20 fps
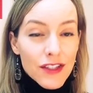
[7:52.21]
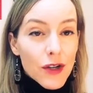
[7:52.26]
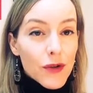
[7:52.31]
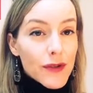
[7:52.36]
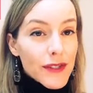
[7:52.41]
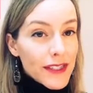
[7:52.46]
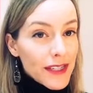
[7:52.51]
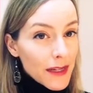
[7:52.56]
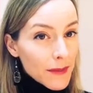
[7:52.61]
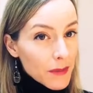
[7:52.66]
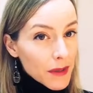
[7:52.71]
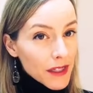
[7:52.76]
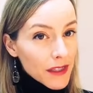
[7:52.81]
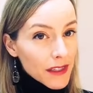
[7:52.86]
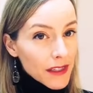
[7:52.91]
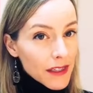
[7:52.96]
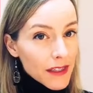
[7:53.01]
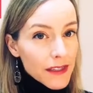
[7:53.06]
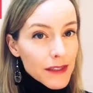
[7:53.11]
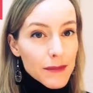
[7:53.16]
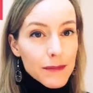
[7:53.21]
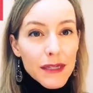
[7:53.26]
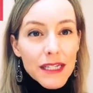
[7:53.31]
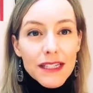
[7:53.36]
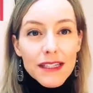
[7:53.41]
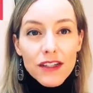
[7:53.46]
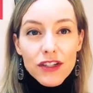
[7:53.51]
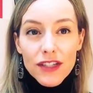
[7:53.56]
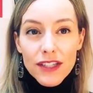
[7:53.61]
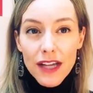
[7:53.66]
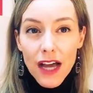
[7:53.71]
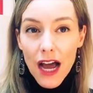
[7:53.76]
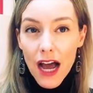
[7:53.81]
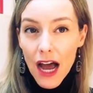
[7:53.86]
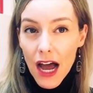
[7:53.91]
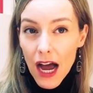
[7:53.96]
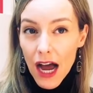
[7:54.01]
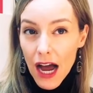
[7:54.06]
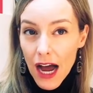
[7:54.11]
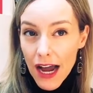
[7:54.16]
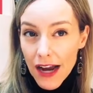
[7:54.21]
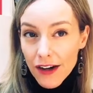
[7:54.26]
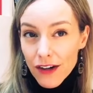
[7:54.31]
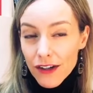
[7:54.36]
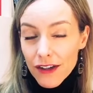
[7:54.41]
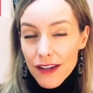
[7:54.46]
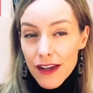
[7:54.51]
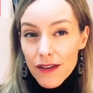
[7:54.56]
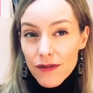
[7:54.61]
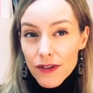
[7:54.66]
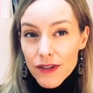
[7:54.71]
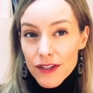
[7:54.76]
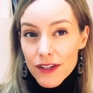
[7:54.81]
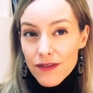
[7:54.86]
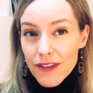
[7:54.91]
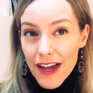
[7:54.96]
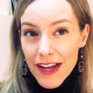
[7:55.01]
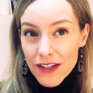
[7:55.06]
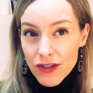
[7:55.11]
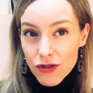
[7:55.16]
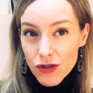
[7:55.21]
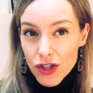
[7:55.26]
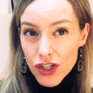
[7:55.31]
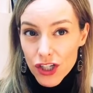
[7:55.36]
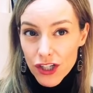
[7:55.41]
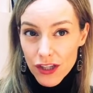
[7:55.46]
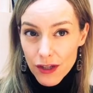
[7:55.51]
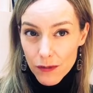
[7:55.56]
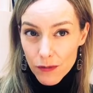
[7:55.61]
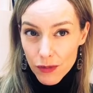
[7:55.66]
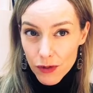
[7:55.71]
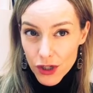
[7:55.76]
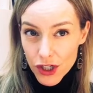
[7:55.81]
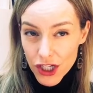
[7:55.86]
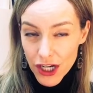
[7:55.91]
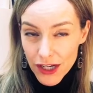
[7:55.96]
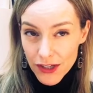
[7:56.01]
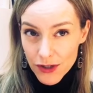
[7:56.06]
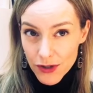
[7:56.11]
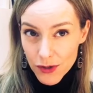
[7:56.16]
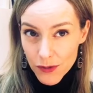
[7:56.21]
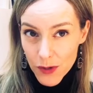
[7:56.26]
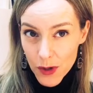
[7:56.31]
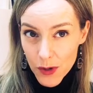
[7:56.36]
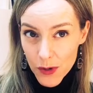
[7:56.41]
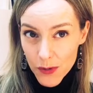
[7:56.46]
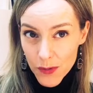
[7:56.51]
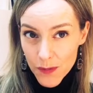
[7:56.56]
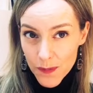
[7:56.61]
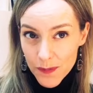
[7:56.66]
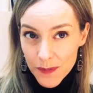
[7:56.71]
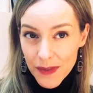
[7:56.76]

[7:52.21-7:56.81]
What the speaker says: So typically this means there's higher levels of estrogen than progesterone.